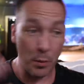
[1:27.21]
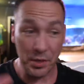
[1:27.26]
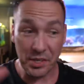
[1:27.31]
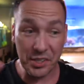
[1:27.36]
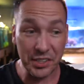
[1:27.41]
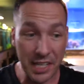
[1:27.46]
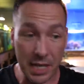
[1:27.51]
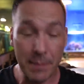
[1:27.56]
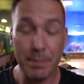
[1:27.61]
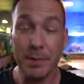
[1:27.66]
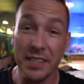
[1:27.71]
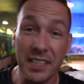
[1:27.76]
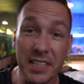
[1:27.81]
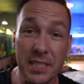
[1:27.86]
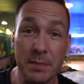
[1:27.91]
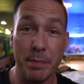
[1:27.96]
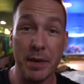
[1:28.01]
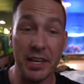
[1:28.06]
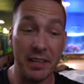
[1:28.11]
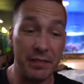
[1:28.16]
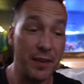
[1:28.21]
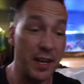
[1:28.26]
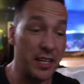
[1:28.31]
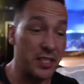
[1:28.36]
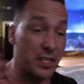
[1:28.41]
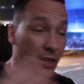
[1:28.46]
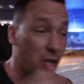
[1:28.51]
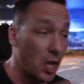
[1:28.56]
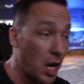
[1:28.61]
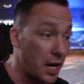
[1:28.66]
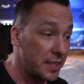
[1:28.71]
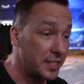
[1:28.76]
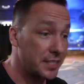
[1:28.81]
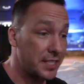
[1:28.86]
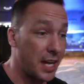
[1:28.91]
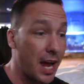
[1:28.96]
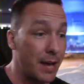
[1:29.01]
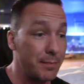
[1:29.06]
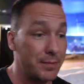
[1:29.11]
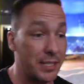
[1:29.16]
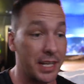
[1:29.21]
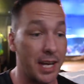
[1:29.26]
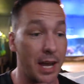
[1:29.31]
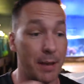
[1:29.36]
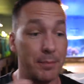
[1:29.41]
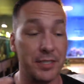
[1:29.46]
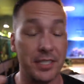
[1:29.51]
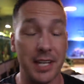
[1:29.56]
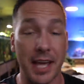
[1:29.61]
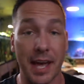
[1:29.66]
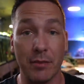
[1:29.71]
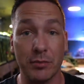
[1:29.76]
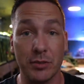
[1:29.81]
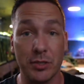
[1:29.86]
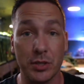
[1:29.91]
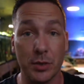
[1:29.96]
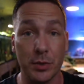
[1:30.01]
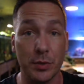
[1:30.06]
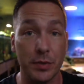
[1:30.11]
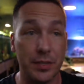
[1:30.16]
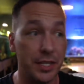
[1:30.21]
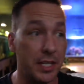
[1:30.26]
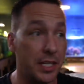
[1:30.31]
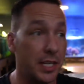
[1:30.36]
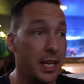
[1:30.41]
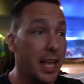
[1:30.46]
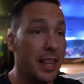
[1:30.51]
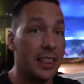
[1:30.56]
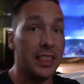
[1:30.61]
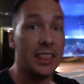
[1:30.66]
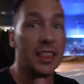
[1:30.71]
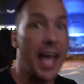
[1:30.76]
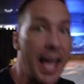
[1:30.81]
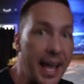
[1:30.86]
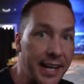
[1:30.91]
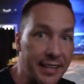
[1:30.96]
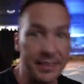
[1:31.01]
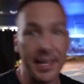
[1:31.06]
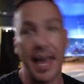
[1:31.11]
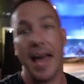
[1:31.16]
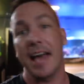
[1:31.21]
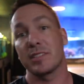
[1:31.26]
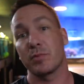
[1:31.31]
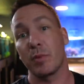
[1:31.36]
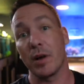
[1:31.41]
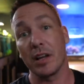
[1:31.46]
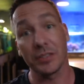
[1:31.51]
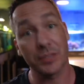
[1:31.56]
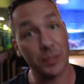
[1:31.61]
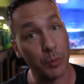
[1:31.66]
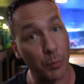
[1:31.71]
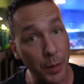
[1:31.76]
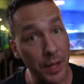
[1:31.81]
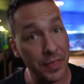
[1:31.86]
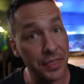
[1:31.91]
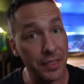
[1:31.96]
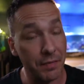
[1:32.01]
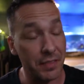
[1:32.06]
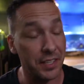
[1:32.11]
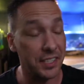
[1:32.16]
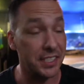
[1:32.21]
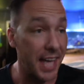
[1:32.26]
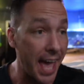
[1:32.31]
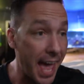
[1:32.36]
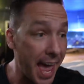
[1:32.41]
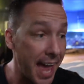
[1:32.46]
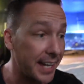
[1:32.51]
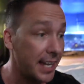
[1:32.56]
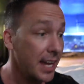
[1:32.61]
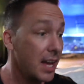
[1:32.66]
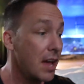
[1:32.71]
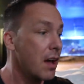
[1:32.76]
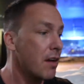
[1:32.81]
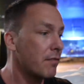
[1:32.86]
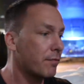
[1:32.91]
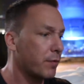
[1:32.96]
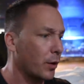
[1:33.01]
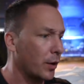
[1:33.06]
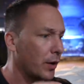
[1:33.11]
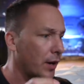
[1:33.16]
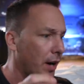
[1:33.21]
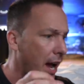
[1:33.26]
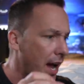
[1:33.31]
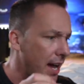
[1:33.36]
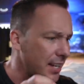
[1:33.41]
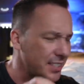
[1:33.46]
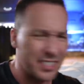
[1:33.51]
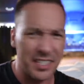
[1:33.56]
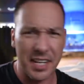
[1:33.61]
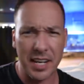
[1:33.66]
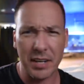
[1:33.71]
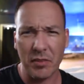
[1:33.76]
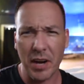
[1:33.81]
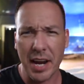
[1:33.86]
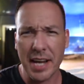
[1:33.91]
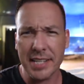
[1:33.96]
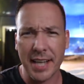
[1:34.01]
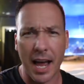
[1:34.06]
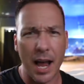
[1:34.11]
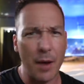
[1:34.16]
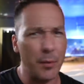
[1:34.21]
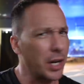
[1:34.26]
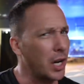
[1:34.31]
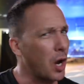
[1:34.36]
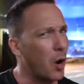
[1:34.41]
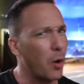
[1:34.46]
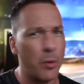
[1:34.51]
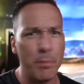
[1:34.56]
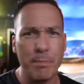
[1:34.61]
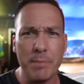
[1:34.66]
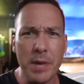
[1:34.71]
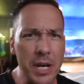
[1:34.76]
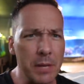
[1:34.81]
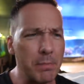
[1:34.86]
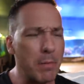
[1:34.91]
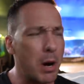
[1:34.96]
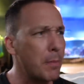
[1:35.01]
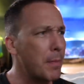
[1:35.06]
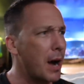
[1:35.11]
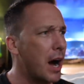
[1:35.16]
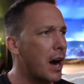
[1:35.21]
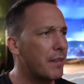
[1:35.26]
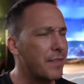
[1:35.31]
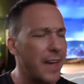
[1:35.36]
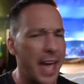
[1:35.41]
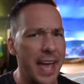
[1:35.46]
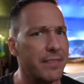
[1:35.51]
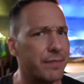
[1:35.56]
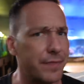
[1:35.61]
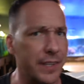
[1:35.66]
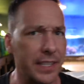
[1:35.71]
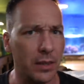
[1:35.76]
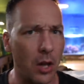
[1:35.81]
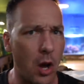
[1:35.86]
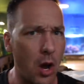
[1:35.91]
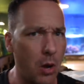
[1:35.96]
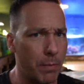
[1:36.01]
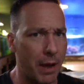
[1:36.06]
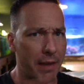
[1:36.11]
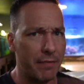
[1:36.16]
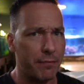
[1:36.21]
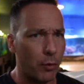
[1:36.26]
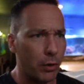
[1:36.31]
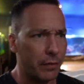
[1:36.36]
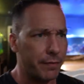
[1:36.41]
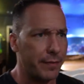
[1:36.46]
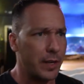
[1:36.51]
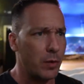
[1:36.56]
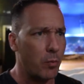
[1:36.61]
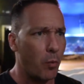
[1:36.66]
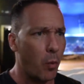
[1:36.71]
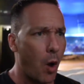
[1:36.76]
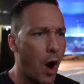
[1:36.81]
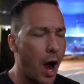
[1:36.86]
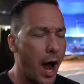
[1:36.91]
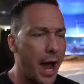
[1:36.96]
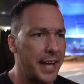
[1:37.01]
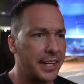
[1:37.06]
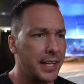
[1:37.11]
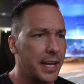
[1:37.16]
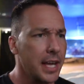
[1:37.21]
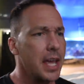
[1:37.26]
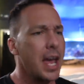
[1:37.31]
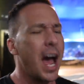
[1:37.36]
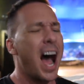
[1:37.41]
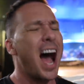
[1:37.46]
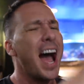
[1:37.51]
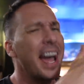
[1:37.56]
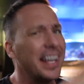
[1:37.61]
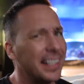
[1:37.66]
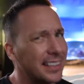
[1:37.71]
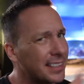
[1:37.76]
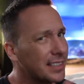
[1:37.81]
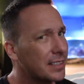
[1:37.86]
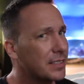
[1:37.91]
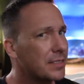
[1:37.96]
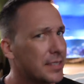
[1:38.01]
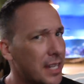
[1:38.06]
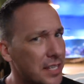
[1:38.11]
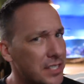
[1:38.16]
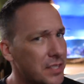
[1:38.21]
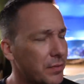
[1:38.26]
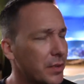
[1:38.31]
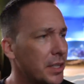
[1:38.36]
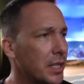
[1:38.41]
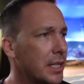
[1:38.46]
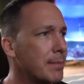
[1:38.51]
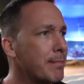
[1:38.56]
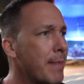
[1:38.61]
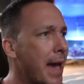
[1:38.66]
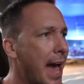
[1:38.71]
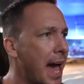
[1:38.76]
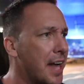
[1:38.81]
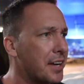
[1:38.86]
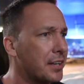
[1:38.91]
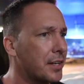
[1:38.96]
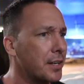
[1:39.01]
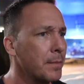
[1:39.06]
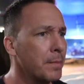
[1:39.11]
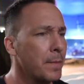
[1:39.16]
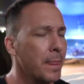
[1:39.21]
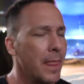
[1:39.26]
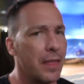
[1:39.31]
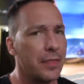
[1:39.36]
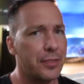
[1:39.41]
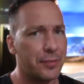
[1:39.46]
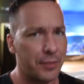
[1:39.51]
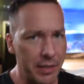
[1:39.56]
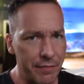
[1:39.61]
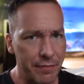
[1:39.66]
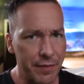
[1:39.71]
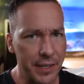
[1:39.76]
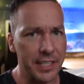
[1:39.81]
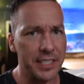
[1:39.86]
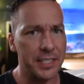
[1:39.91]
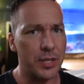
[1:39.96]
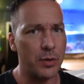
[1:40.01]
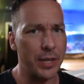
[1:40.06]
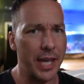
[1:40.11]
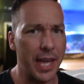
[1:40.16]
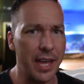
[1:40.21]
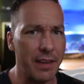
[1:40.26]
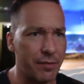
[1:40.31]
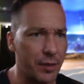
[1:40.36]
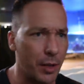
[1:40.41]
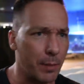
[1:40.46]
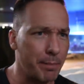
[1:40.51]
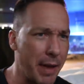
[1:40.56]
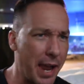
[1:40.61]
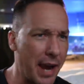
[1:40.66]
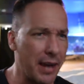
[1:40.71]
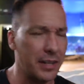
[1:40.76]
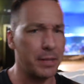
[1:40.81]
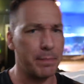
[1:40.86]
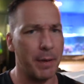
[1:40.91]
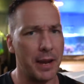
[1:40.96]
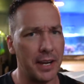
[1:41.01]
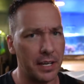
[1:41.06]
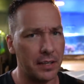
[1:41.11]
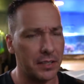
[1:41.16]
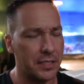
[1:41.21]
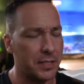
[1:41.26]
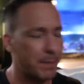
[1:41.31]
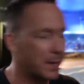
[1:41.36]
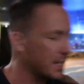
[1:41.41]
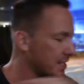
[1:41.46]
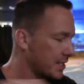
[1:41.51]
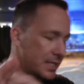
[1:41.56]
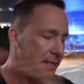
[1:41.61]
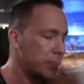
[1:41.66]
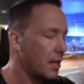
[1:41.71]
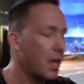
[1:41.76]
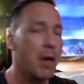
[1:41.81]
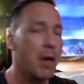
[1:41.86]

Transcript: when you're keeping these big fish, a lot of the times it comes down to the length as well as the width of the tank. For uh, stingrays, I would go a minimum of eight feet long by four feet wide. Height doesn't really matter. Three feet is okay for a pair, depending on the species,